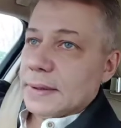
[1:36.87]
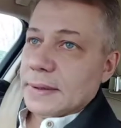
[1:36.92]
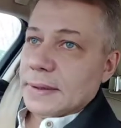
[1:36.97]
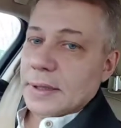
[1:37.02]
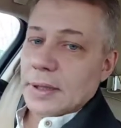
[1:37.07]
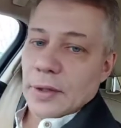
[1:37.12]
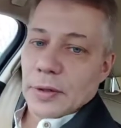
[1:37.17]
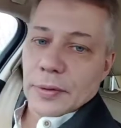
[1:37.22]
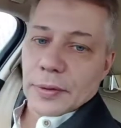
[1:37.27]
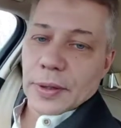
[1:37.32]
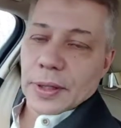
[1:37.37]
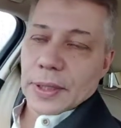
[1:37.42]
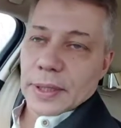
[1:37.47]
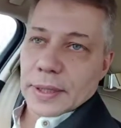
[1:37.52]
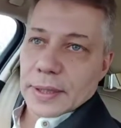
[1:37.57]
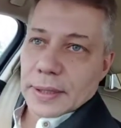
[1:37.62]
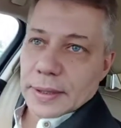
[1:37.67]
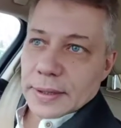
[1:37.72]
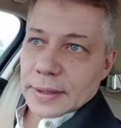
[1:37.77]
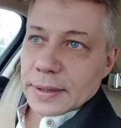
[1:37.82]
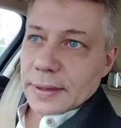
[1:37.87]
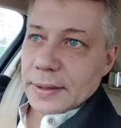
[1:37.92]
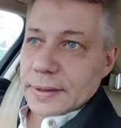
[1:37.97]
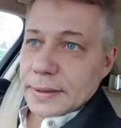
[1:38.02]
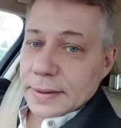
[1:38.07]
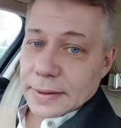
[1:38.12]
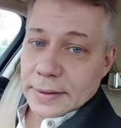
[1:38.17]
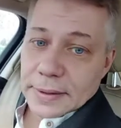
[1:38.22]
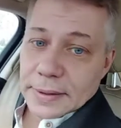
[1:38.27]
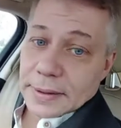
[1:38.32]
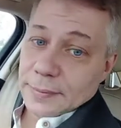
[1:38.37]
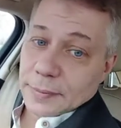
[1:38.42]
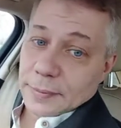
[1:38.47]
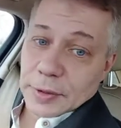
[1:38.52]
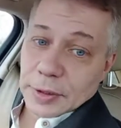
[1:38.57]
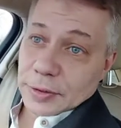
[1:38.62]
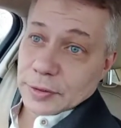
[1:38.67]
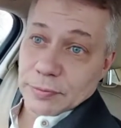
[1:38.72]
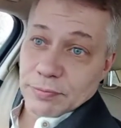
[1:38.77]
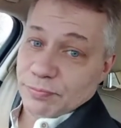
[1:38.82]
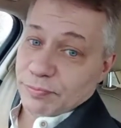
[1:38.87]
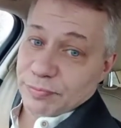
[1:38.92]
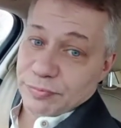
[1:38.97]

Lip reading: Because